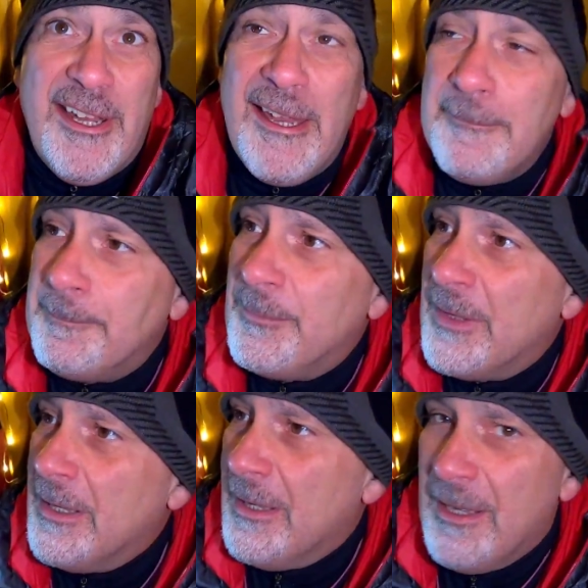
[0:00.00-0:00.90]
in again.
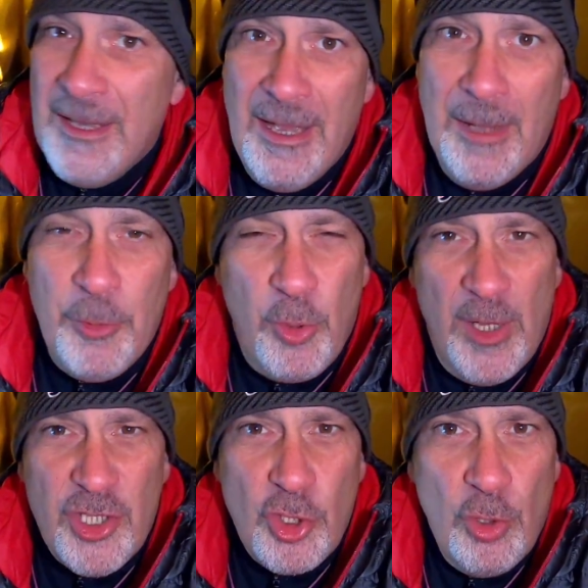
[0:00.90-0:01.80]
I'm not
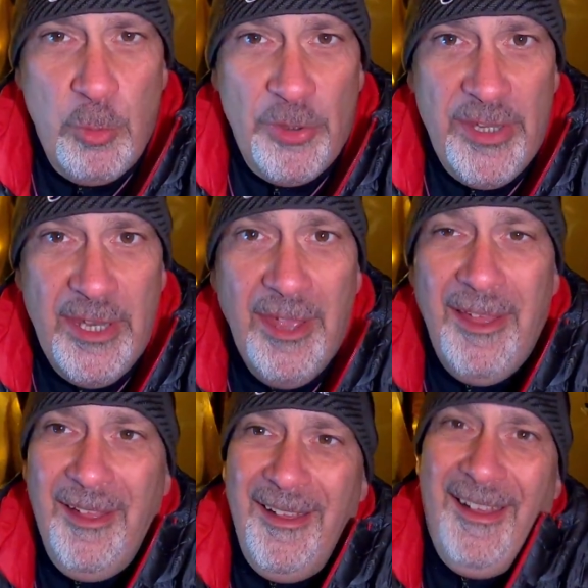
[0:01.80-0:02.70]
quite sure what the
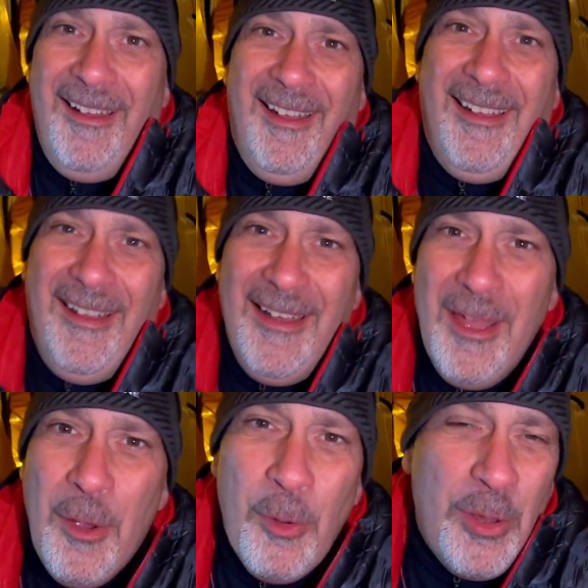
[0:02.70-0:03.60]

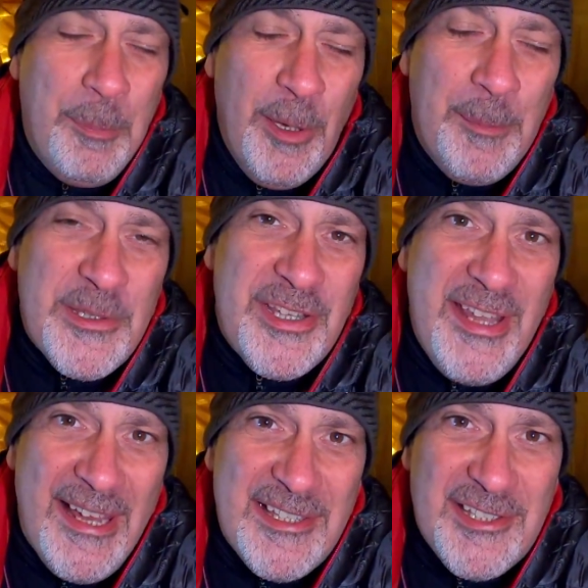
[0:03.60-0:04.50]
what the purpose of
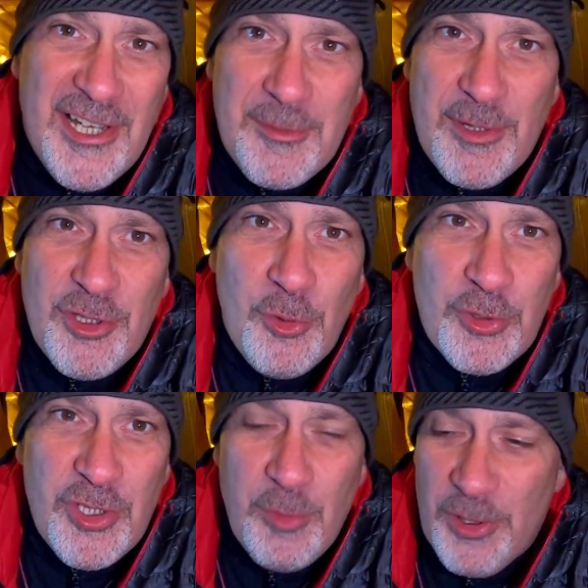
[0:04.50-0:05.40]
the exercise with the
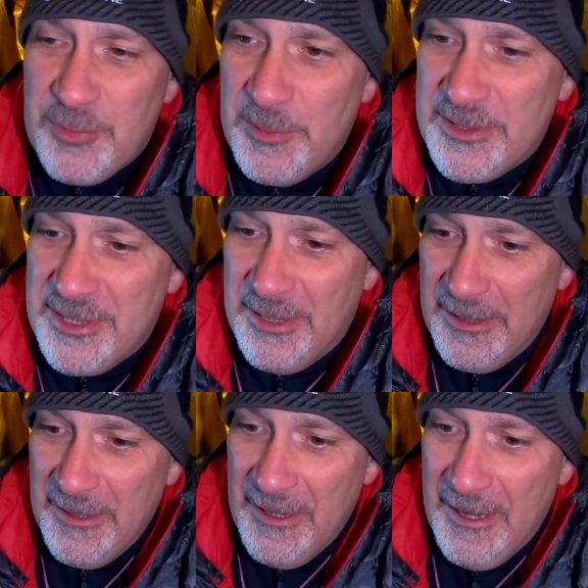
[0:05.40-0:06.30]
torches was, but
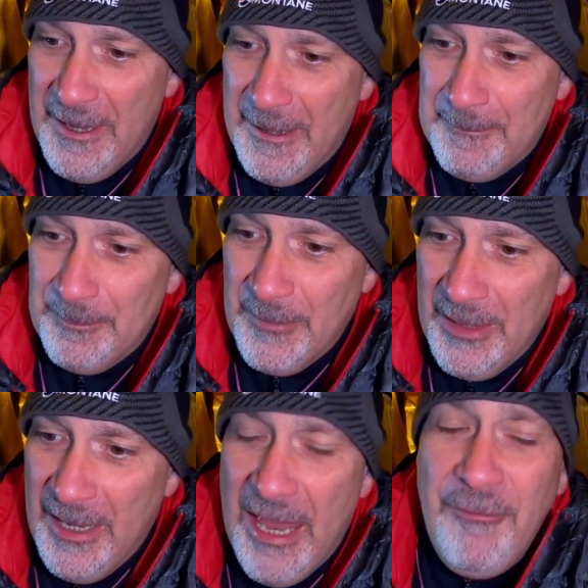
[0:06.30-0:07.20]

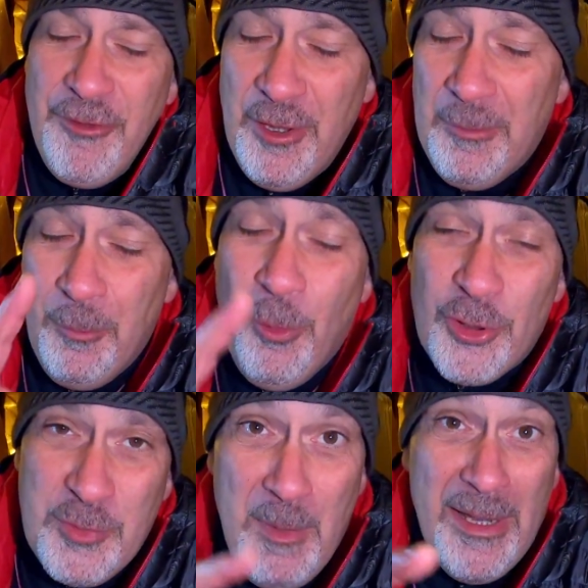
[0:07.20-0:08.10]
if you
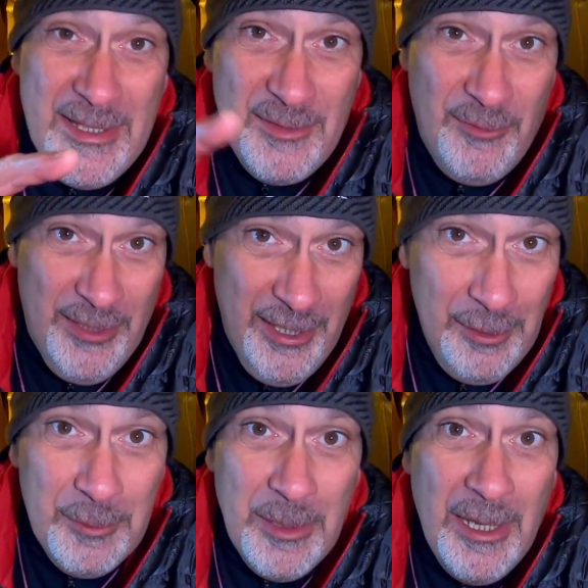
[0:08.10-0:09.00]
watch Mike's
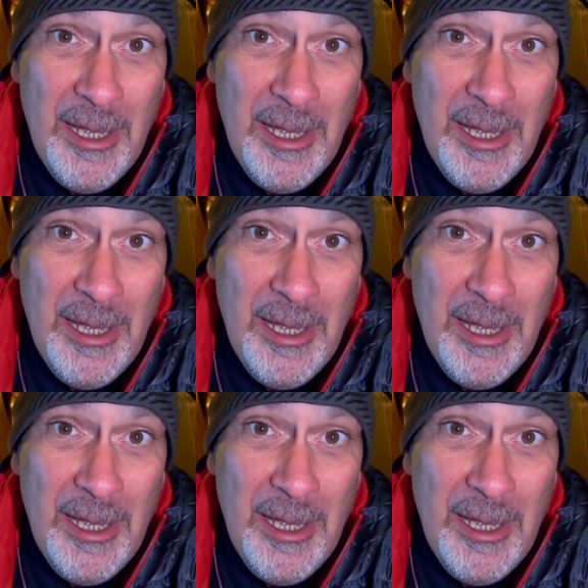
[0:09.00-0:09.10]
video,